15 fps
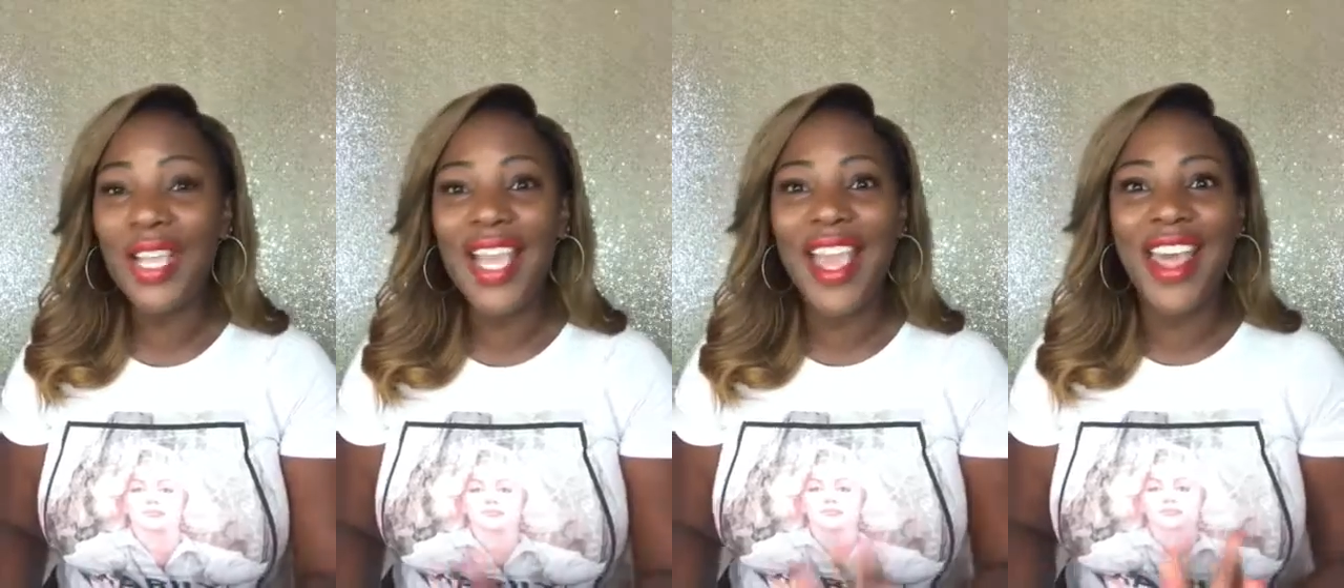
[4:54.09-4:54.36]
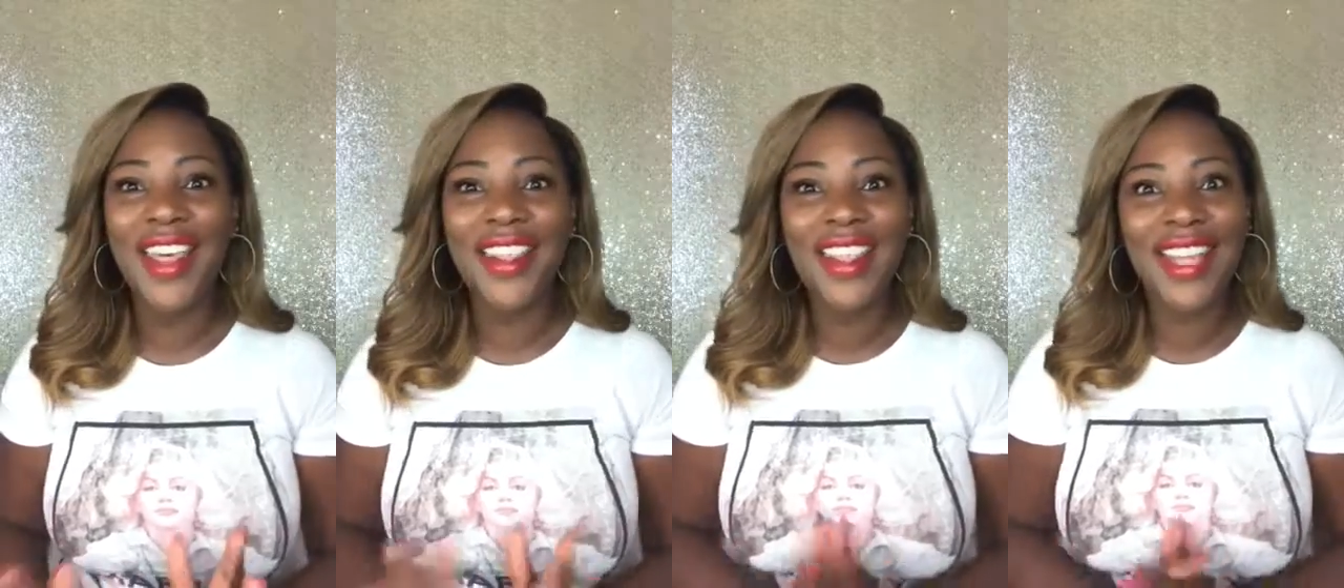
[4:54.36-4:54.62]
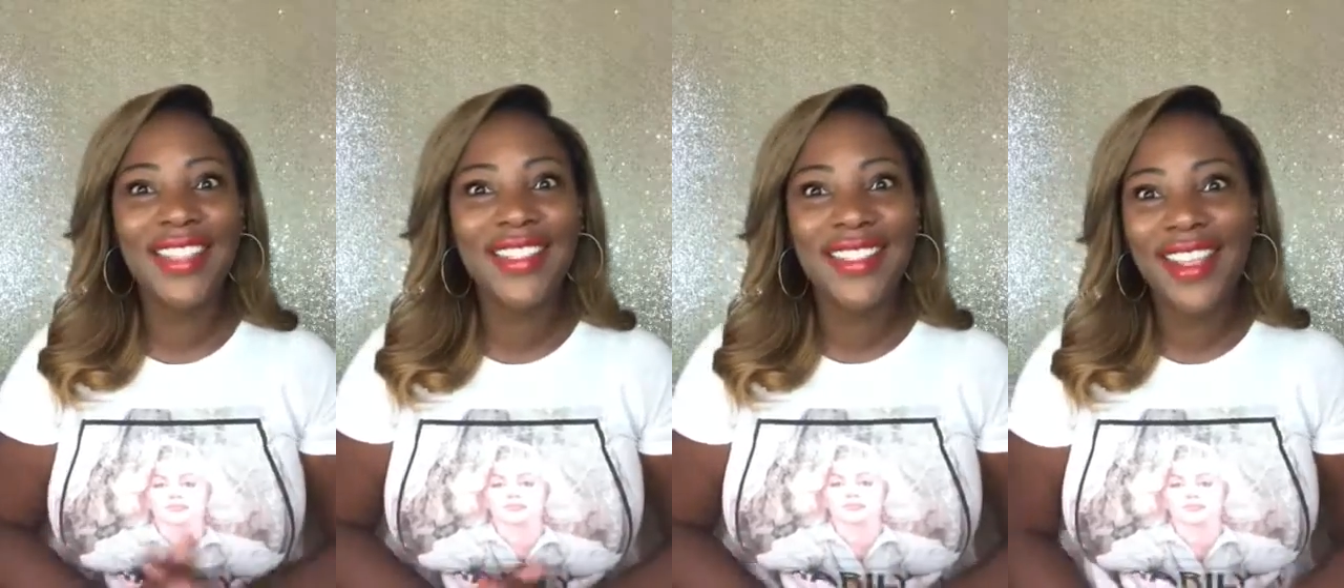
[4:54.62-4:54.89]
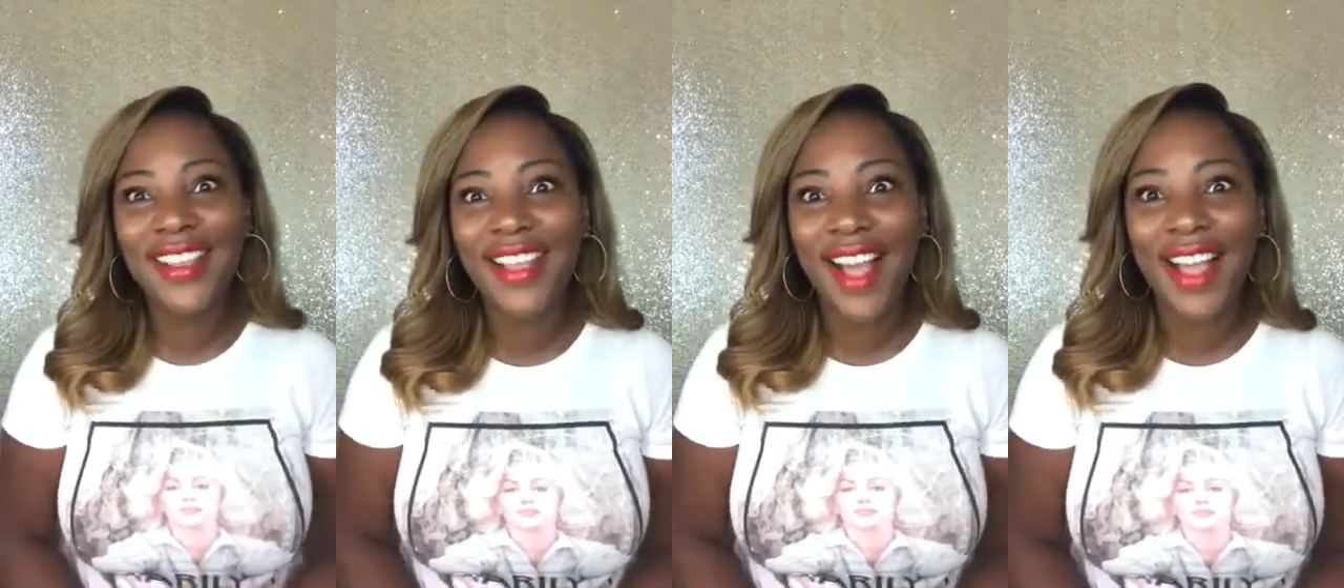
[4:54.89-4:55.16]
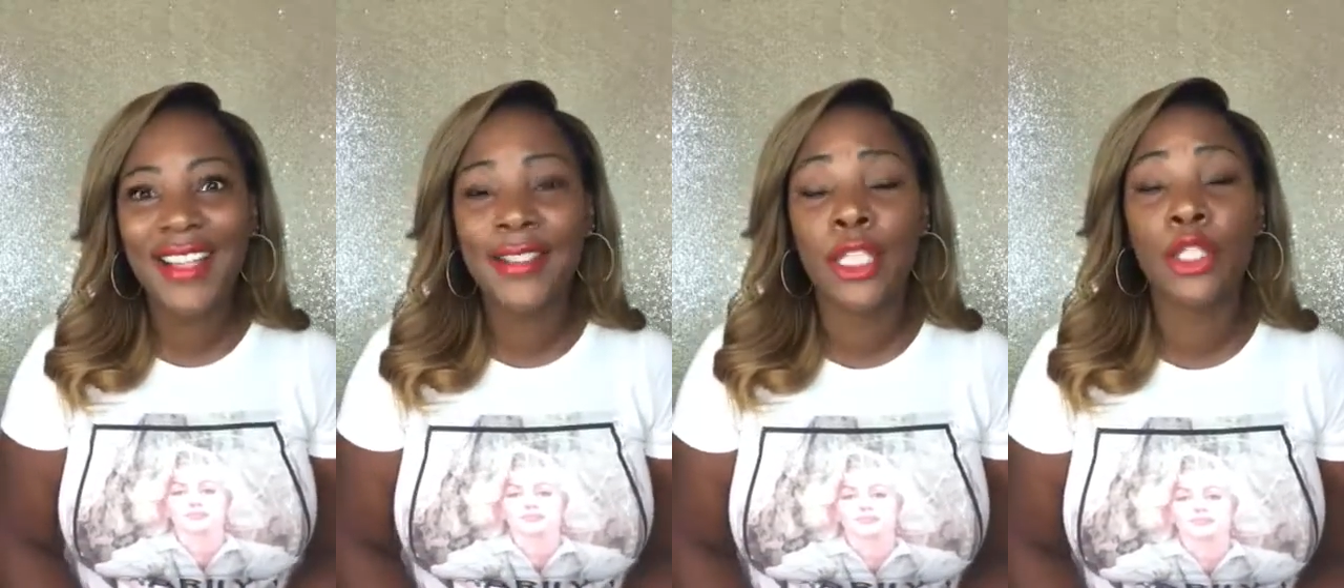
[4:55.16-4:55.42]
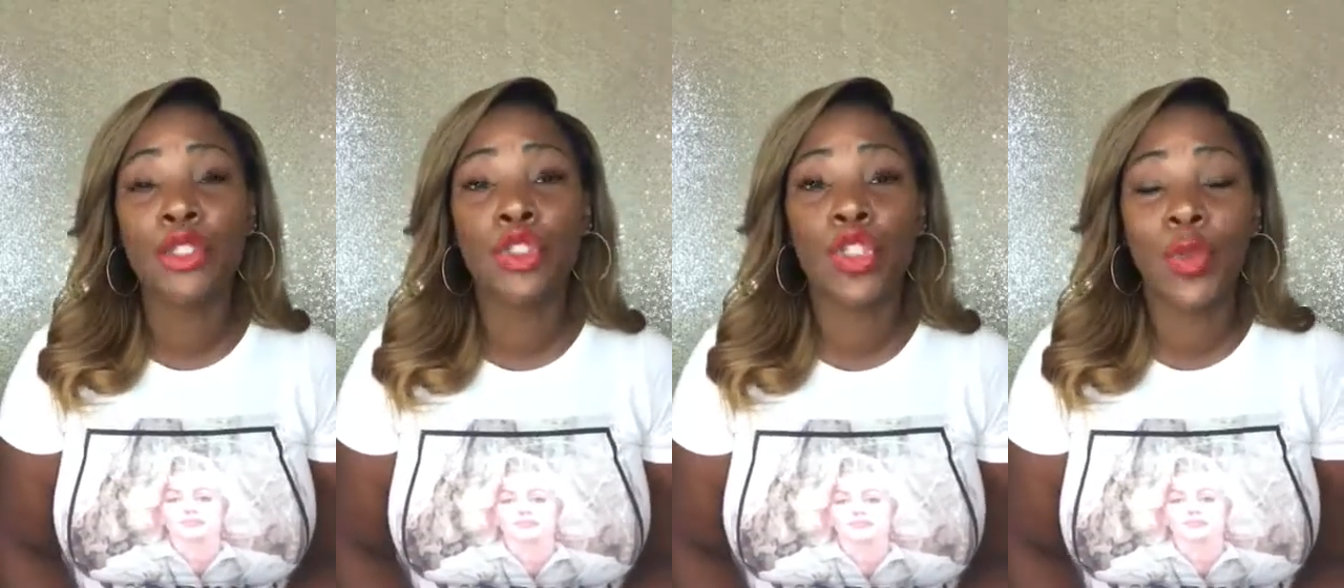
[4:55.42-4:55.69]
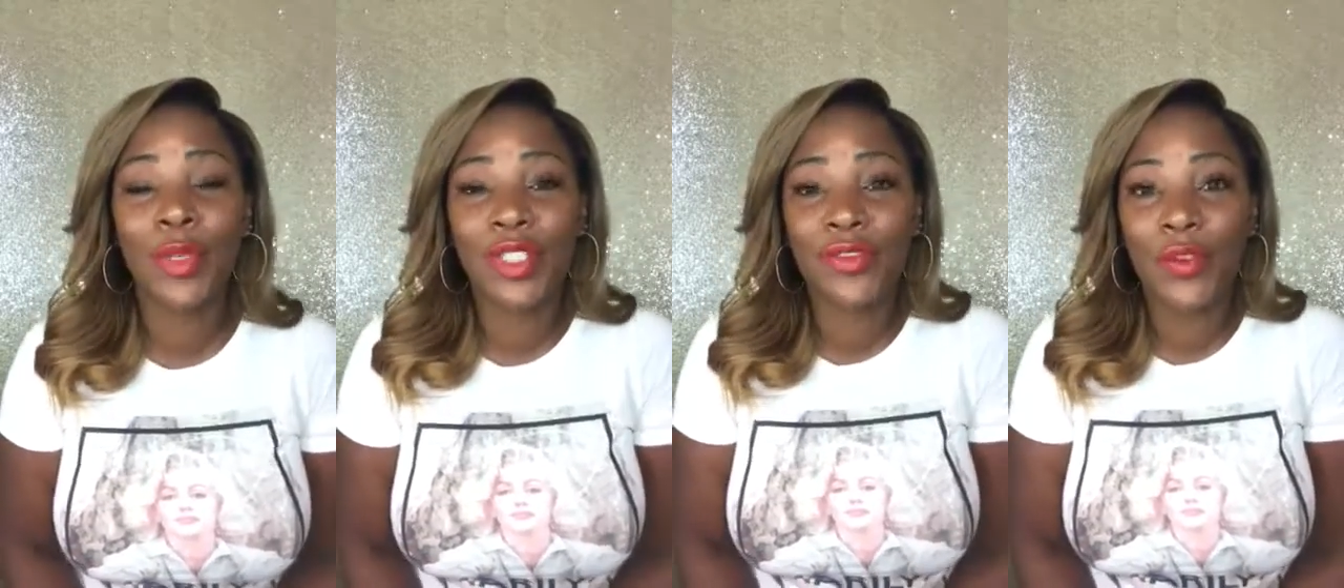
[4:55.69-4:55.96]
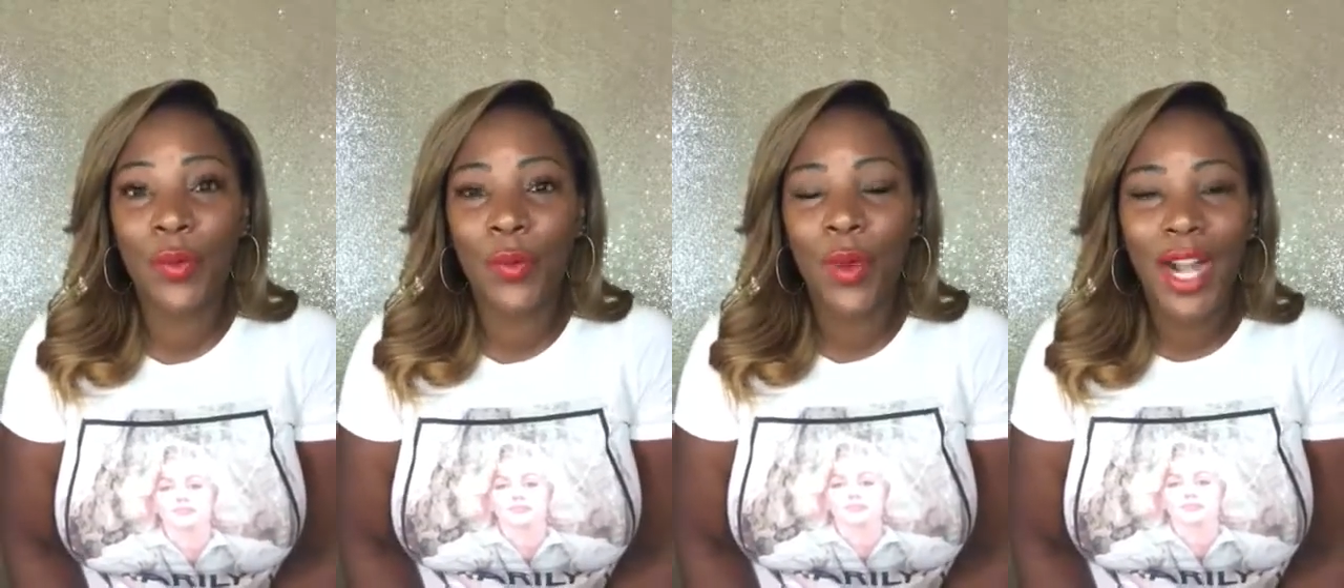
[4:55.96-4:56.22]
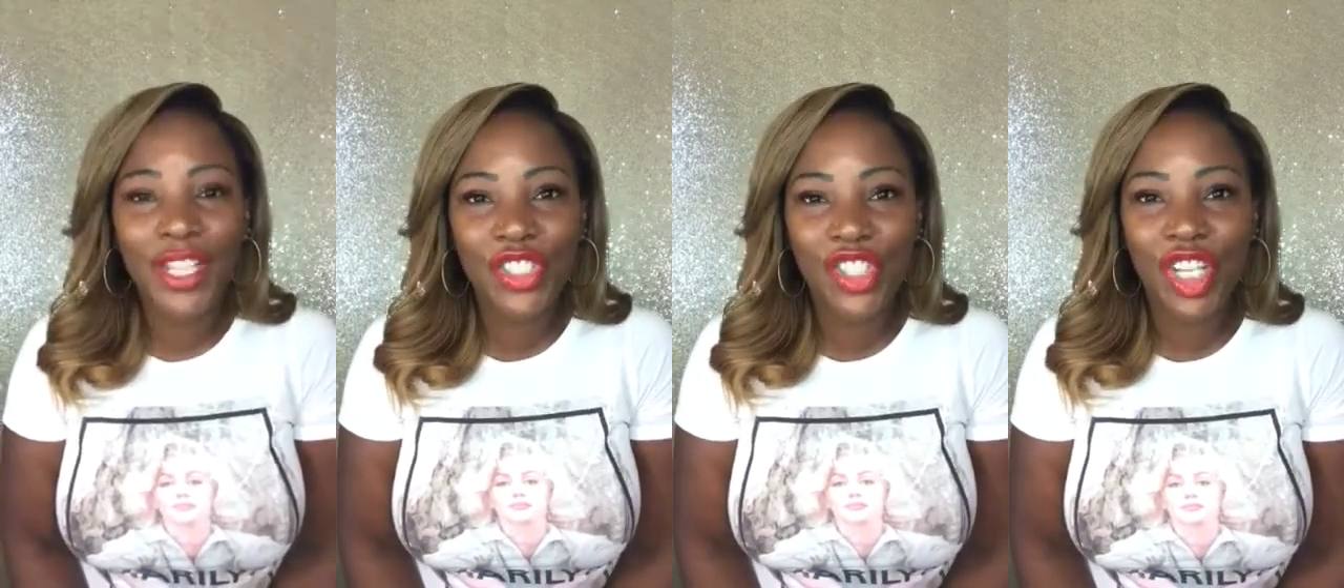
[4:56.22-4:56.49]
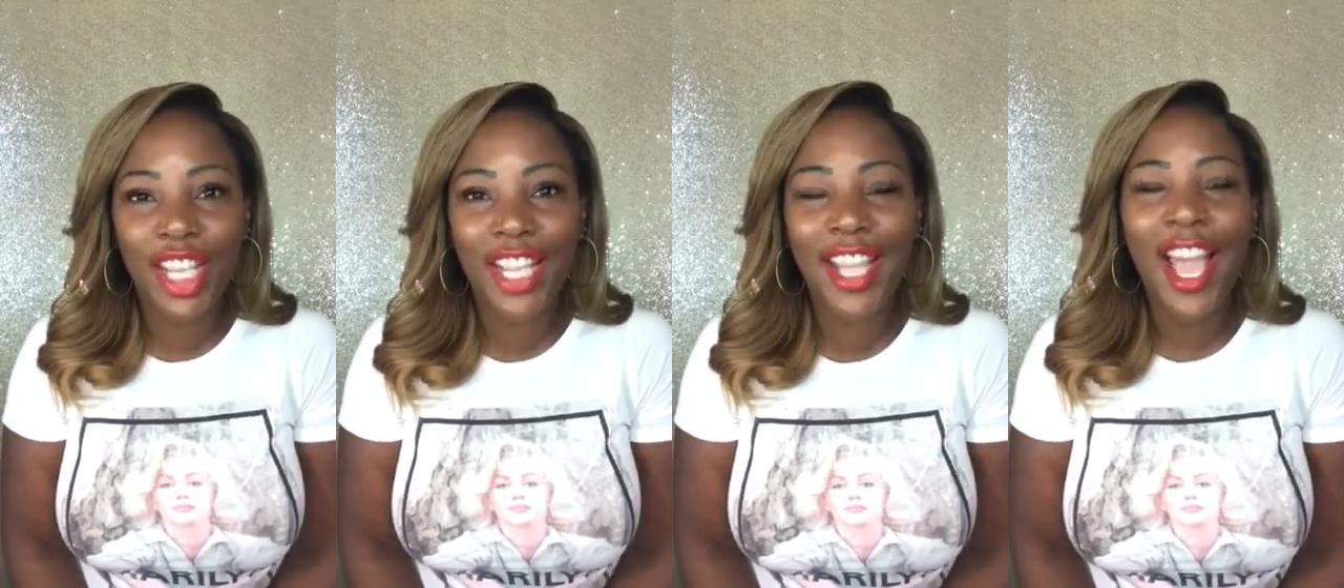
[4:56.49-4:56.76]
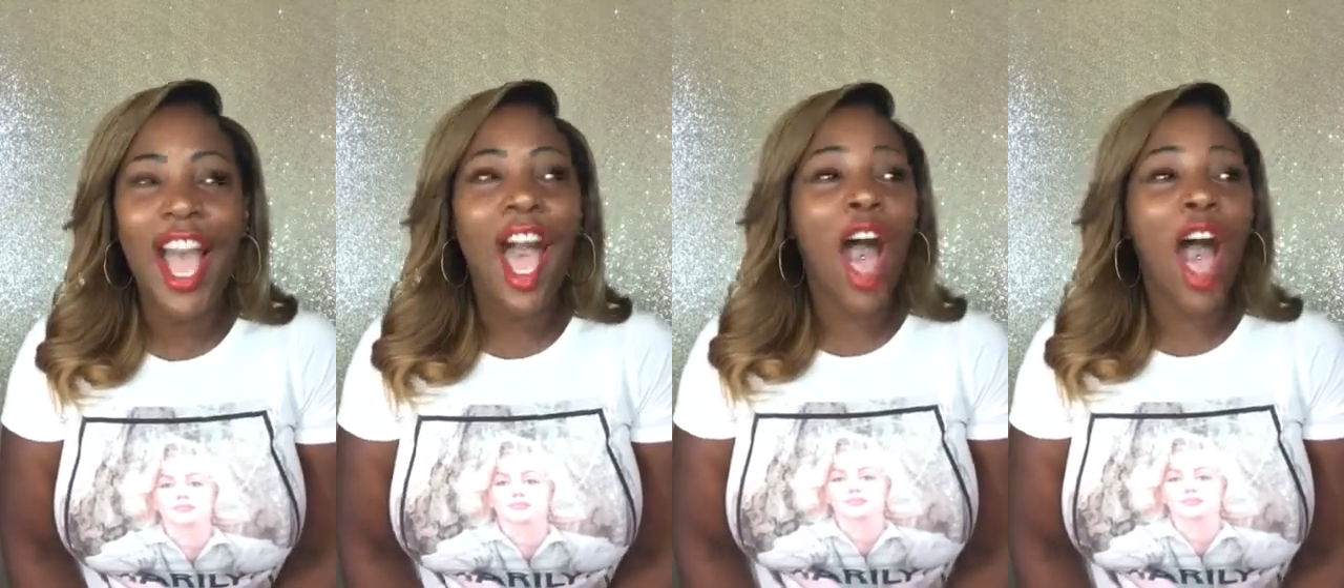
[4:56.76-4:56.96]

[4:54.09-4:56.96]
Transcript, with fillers: And that's it, guys. Thank you so much for watching.